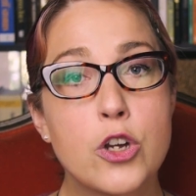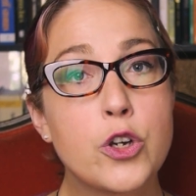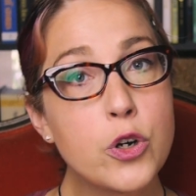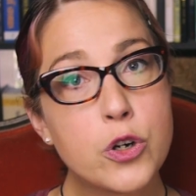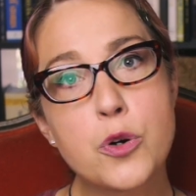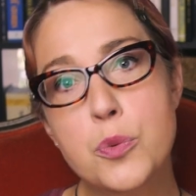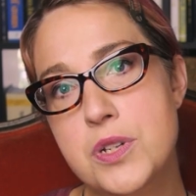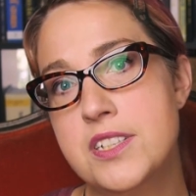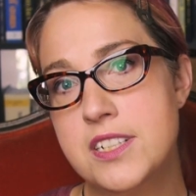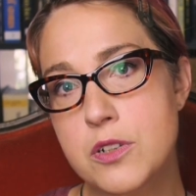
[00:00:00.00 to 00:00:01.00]
Google
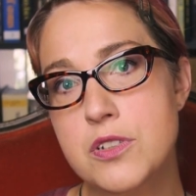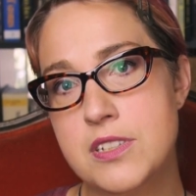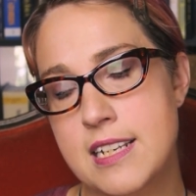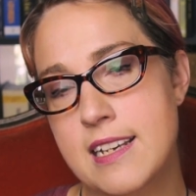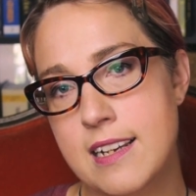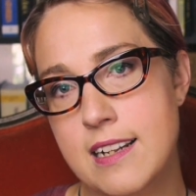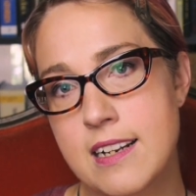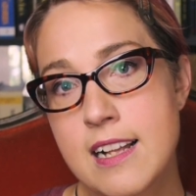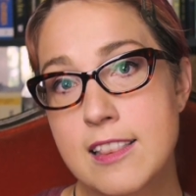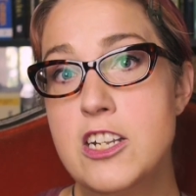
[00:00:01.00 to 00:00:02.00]
was still
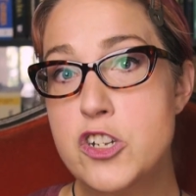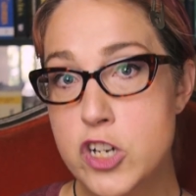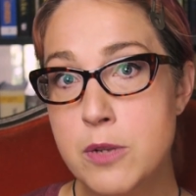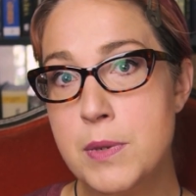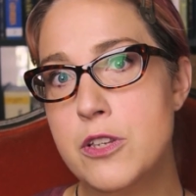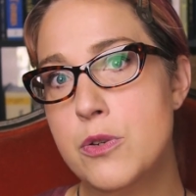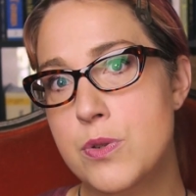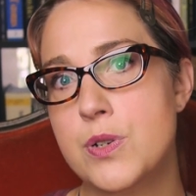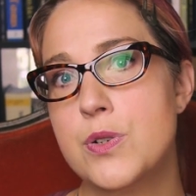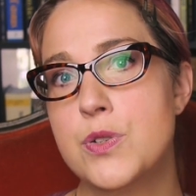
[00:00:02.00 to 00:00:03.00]
seeing legitimate
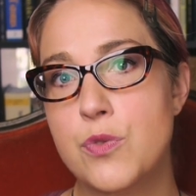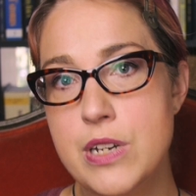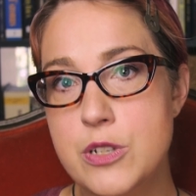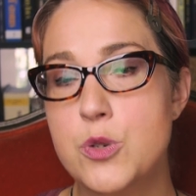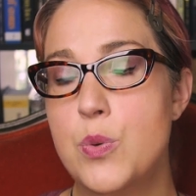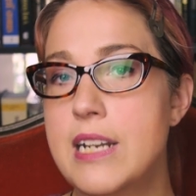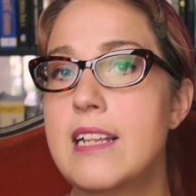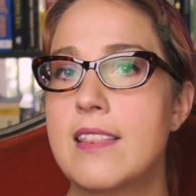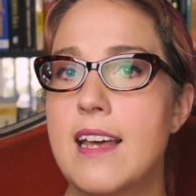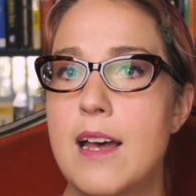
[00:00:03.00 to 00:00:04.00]
users
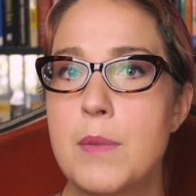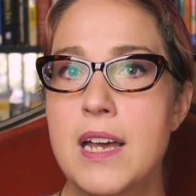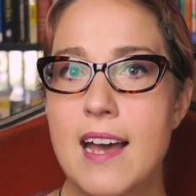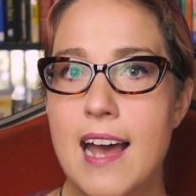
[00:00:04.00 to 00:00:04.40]
retweeting them.